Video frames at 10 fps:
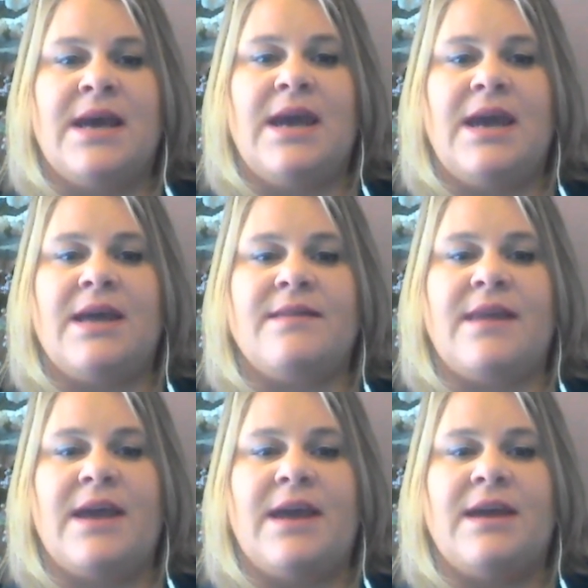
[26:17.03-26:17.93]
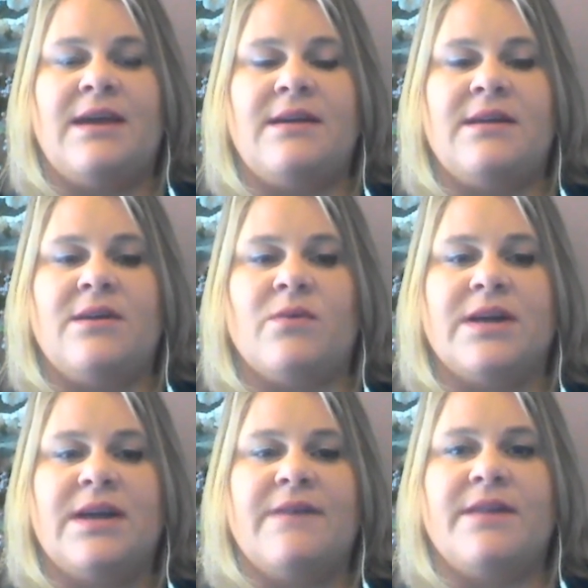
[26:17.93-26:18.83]
And they,
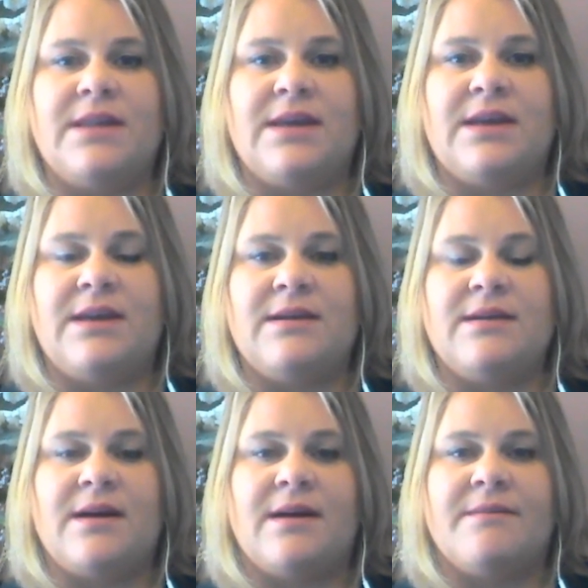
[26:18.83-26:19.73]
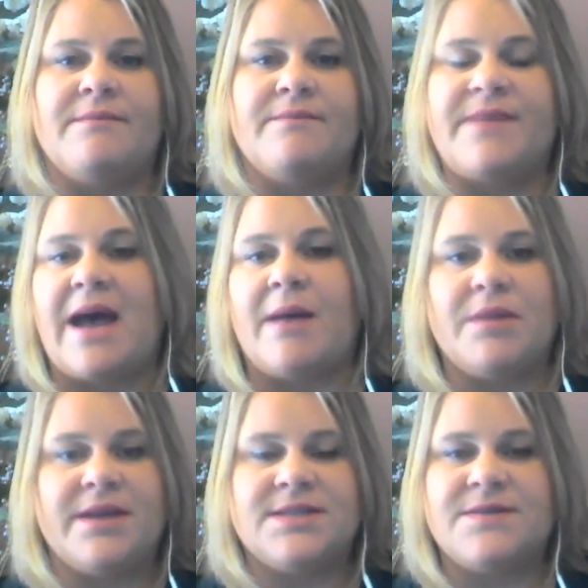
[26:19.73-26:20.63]
were given the
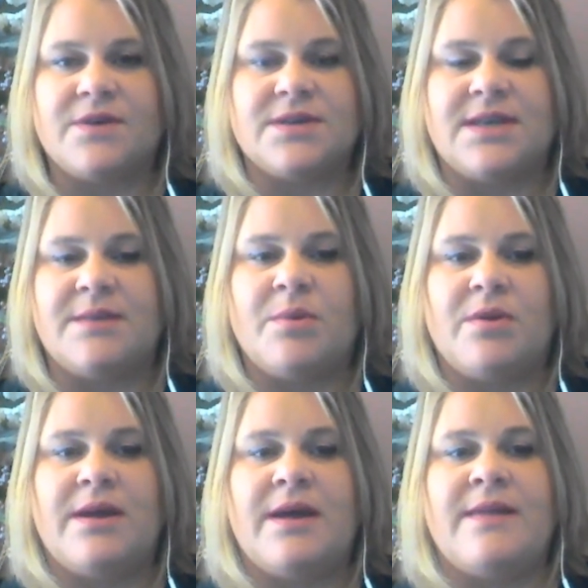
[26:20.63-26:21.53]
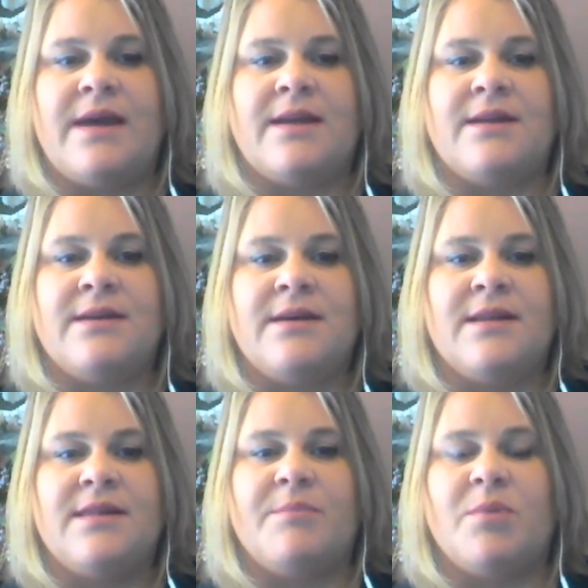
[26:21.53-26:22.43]
tablet, for example, and then
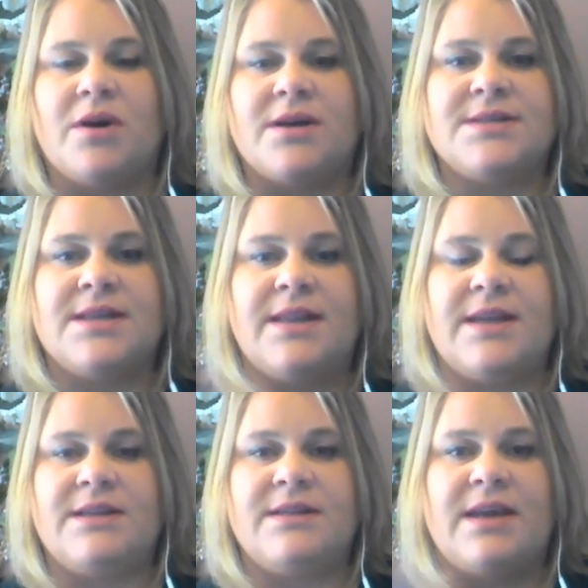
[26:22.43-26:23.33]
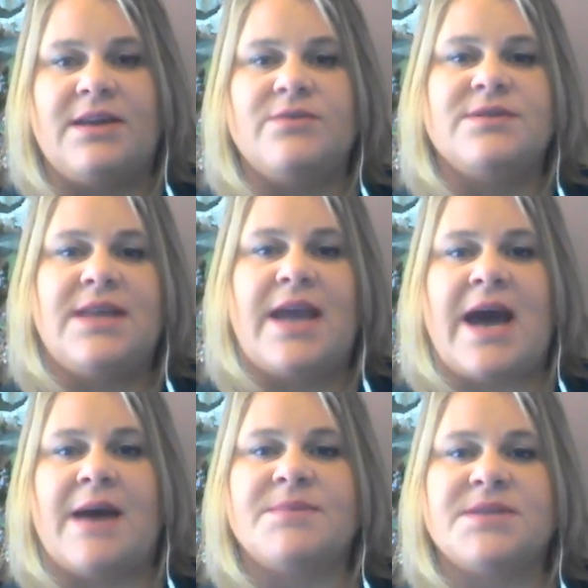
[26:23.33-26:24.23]
the books, and they used the
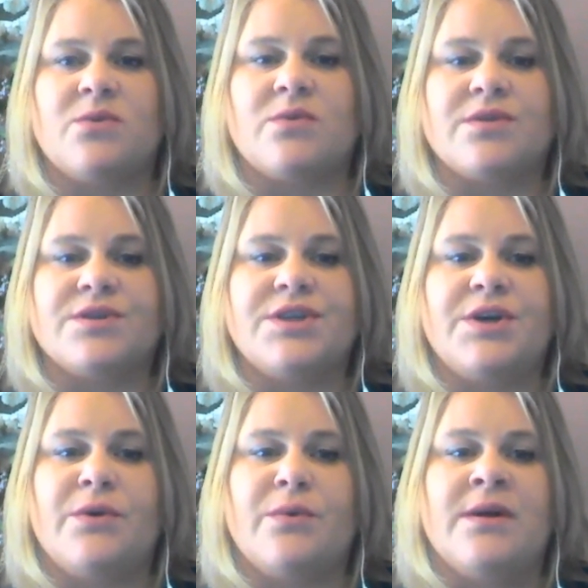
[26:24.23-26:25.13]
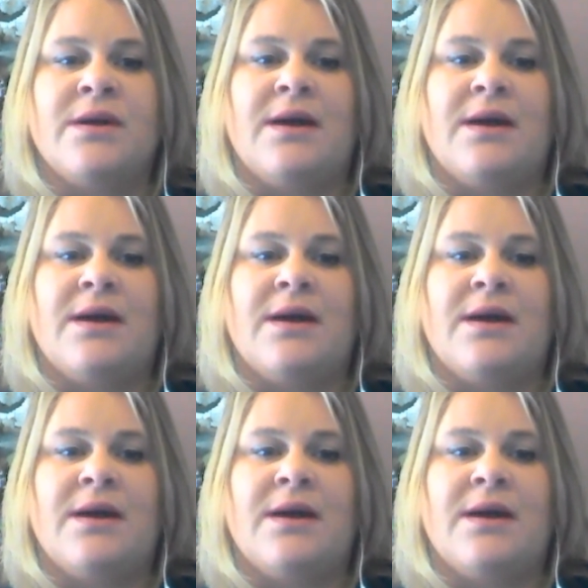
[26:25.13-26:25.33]
apps in order to